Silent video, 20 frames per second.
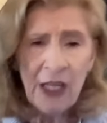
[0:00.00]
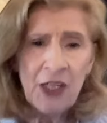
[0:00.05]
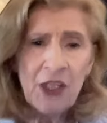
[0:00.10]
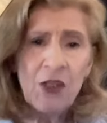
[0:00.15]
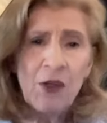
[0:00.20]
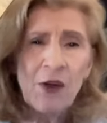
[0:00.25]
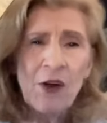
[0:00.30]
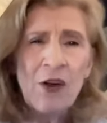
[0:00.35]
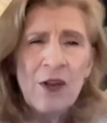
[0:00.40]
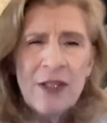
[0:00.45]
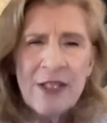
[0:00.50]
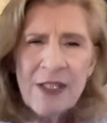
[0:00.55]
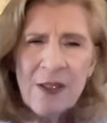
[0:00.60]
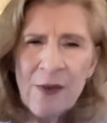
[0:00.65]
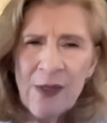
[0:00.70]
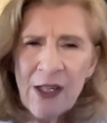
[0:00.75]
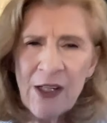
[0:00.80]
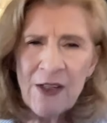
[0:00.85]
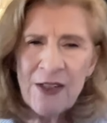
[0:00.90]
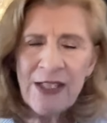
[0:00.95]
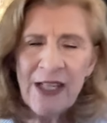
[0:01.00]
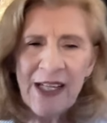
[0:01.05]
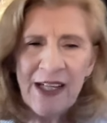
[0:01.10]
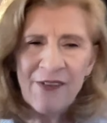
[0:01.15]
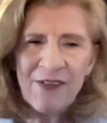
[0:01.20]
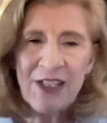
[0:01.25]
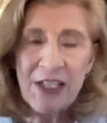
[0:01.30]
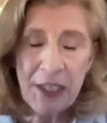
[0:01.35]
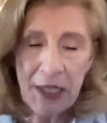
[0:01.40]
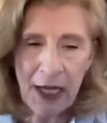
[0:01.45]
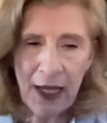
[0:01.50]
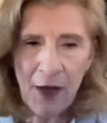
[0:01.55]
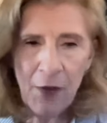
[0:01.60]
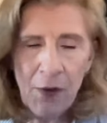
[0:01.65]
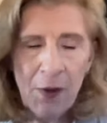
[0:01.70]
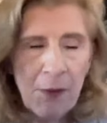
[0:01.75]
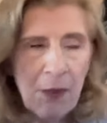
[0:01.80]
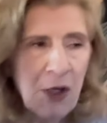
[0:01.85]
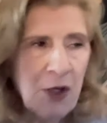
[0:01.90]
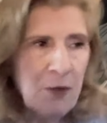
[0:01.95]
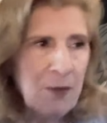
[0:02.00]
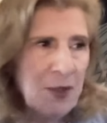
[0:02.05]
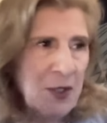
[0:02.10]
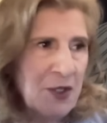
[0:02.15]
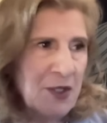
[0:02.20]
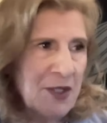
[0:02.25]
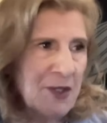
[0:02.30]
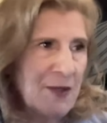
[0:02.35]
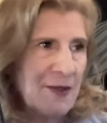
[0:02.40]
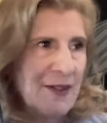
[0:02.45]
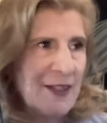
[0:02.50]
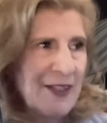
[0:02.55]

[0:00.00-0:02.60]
You also are going to have a tower moment